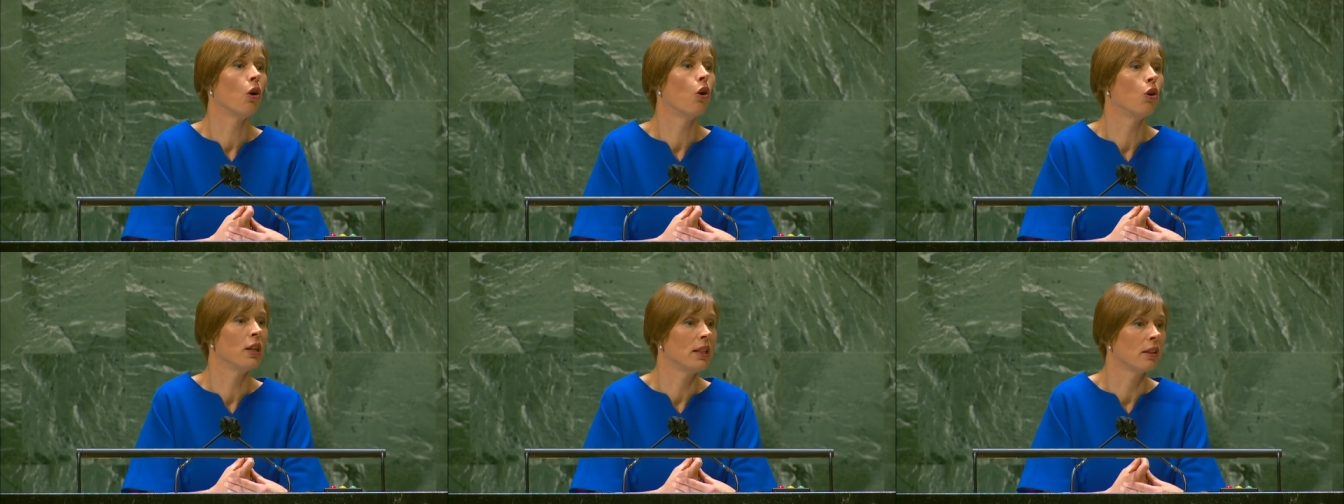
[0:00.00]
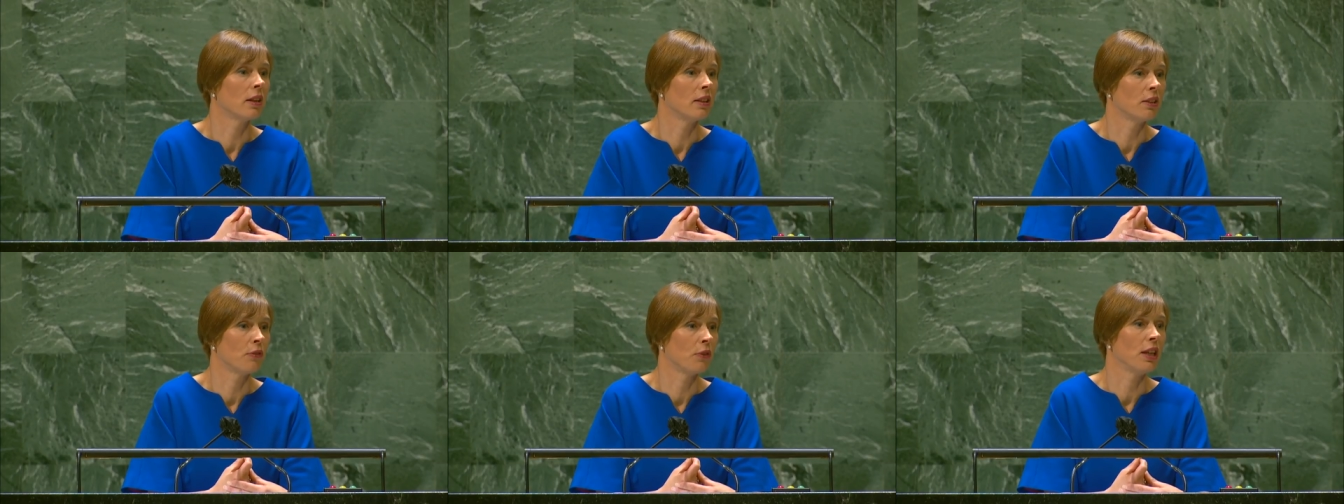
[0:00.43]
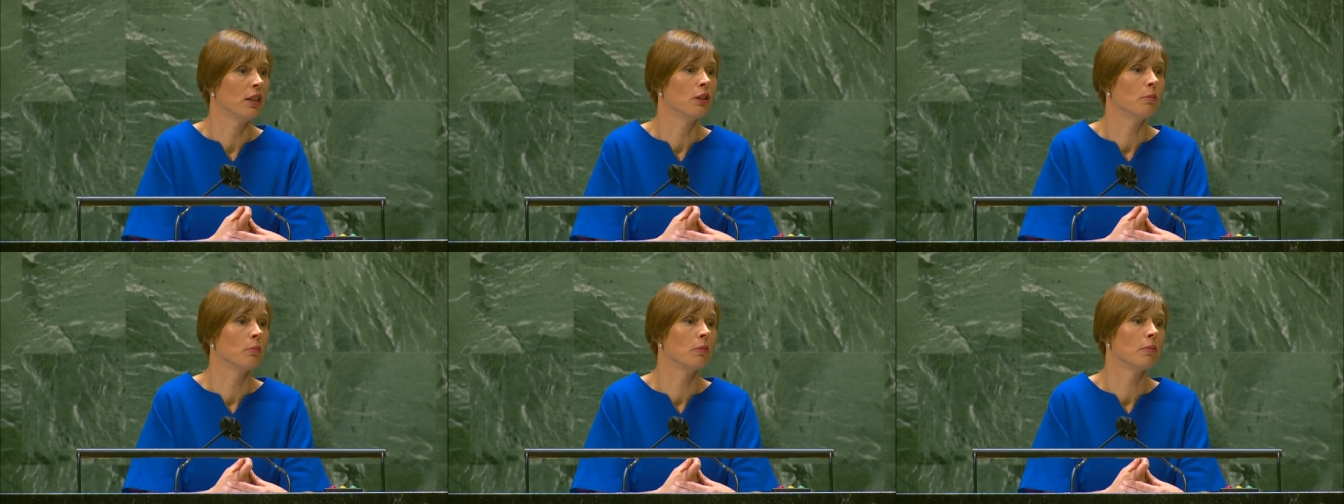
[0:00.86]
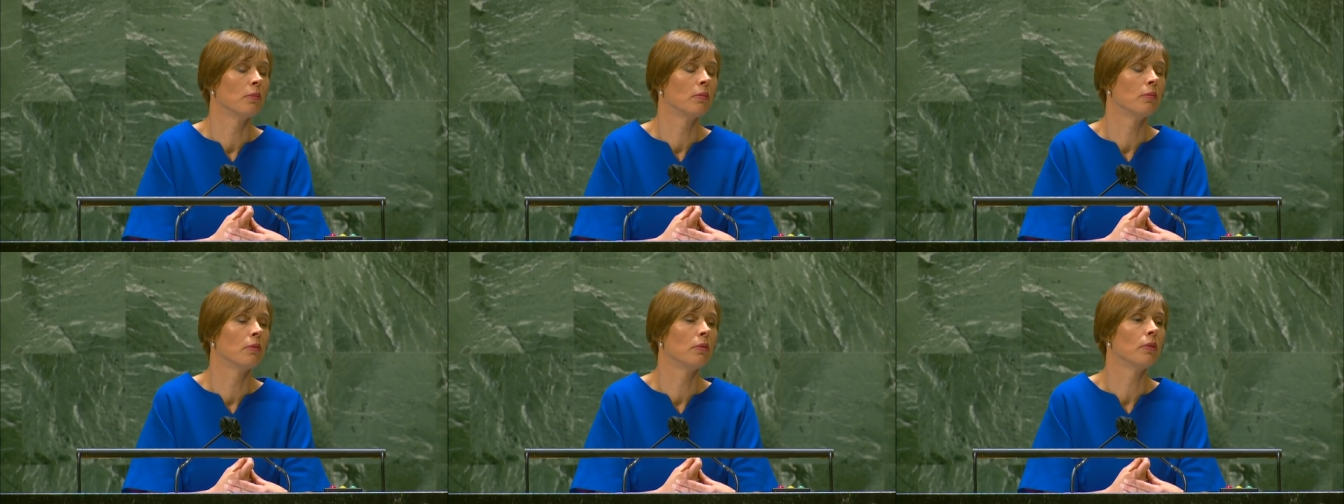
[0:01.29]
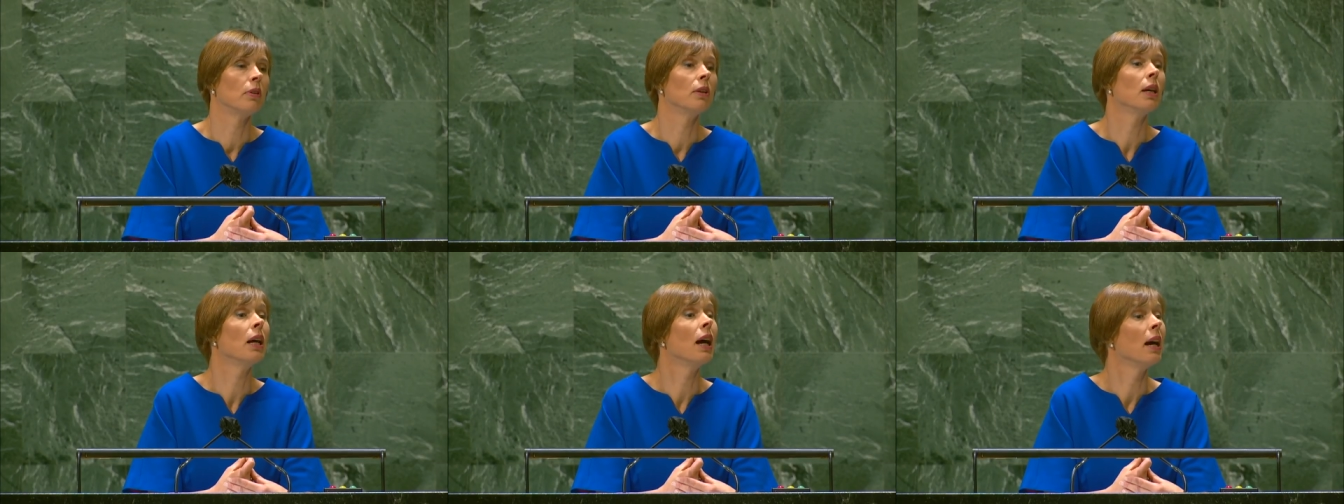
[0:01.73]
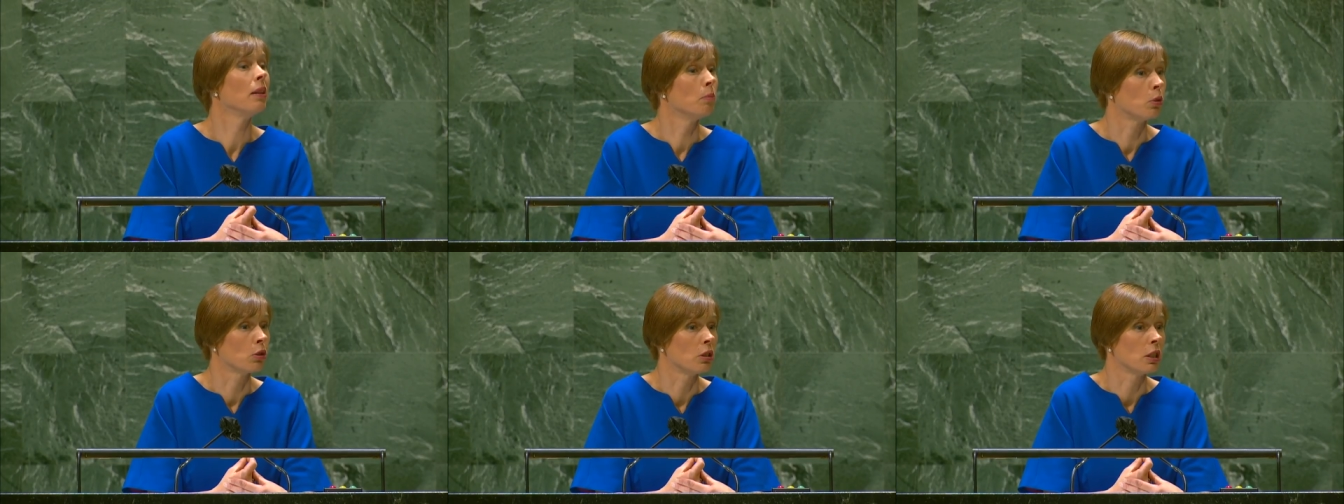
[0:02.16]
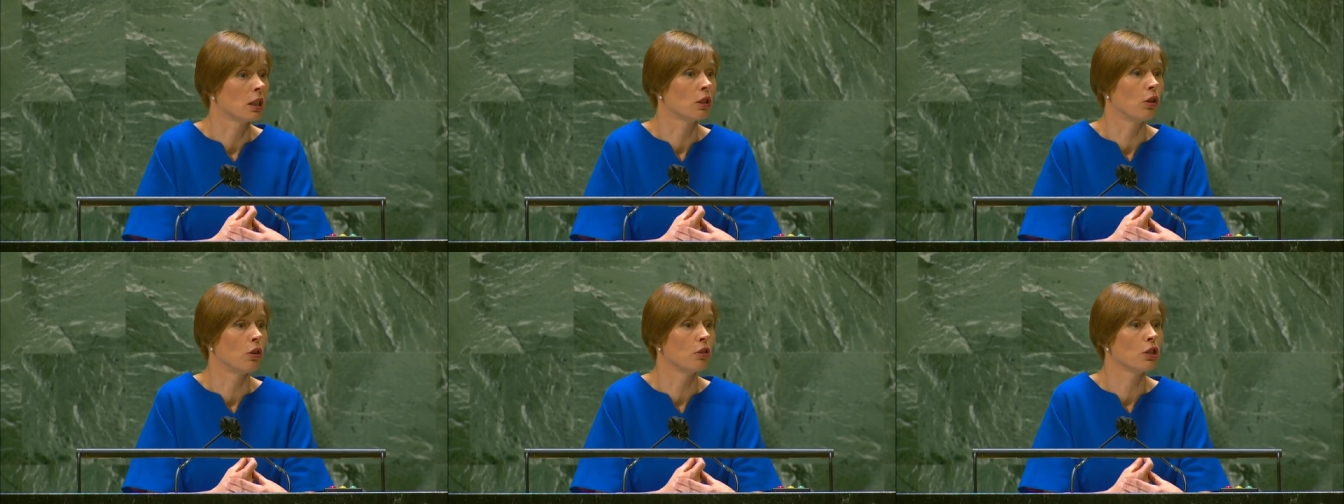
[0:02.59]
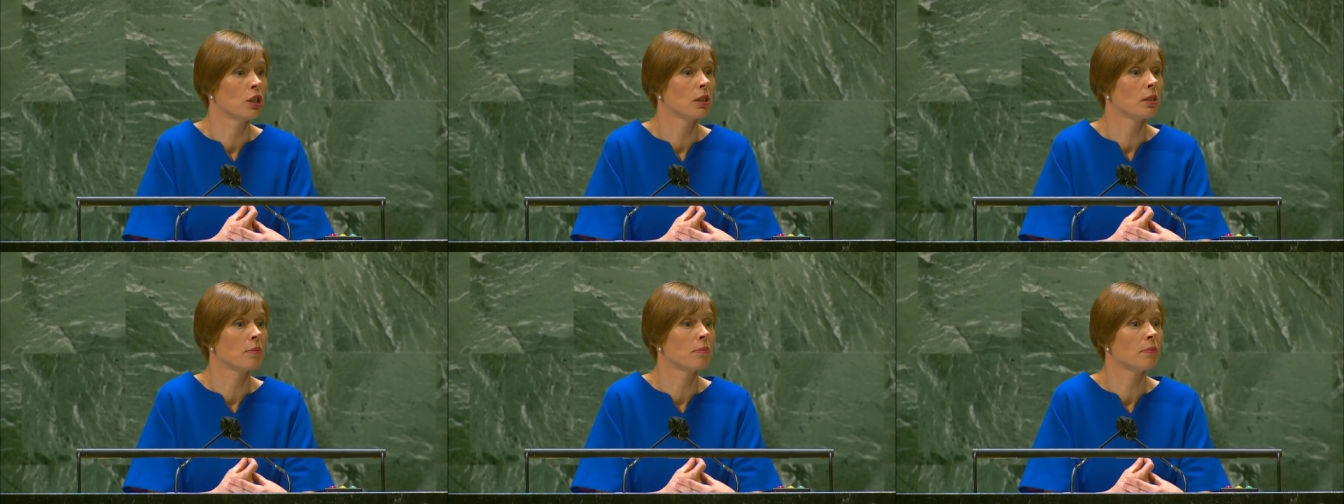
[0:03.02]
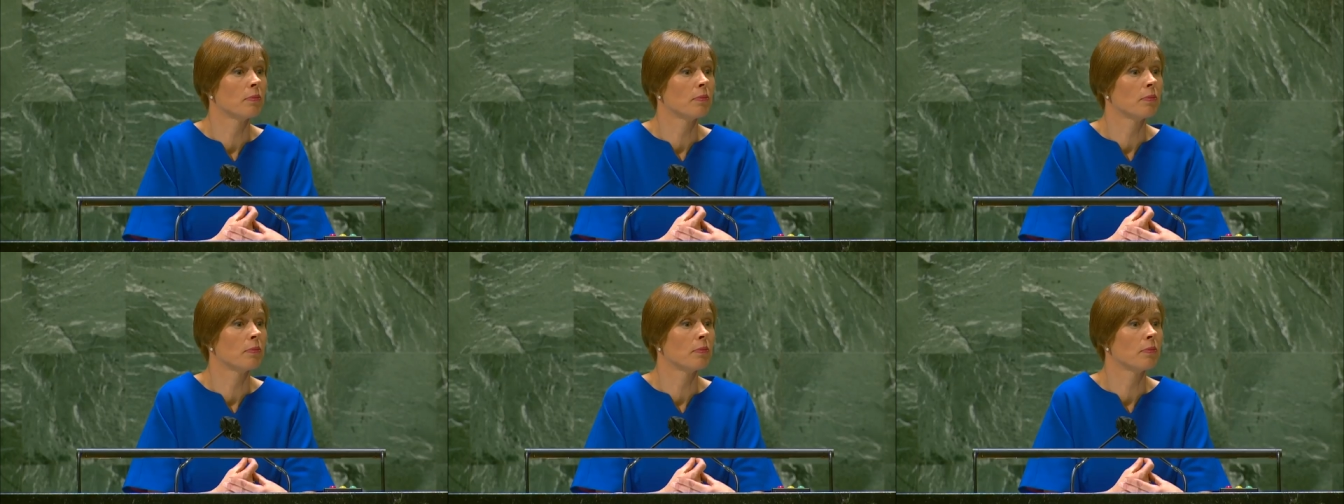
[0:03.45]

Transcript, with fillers: on internet freedom and modern technologies.